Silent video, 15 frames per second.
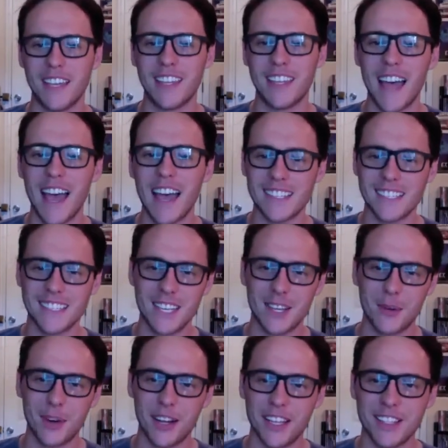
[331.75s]
That
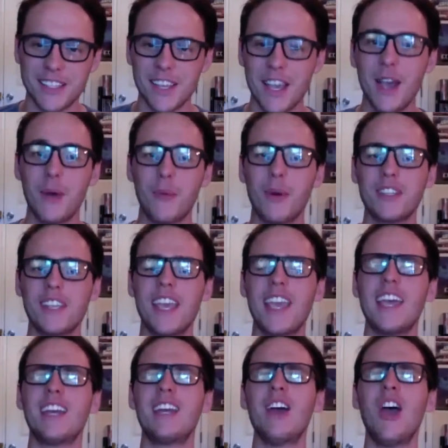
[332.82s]
sequence was
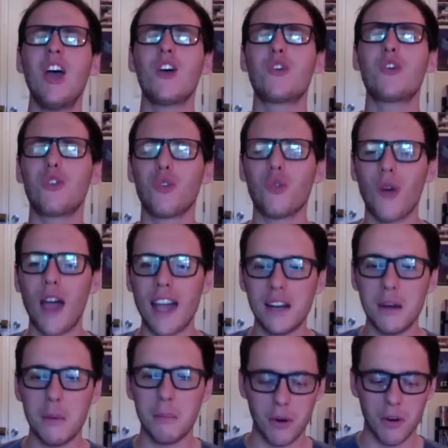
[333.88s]

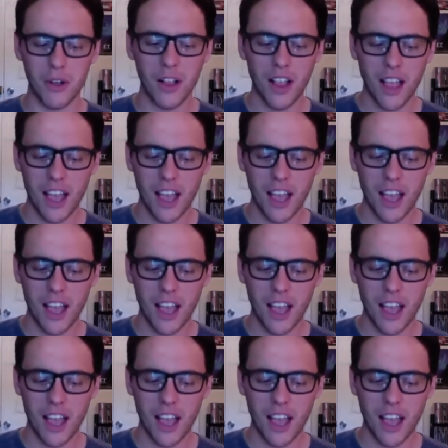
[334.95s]
incredible.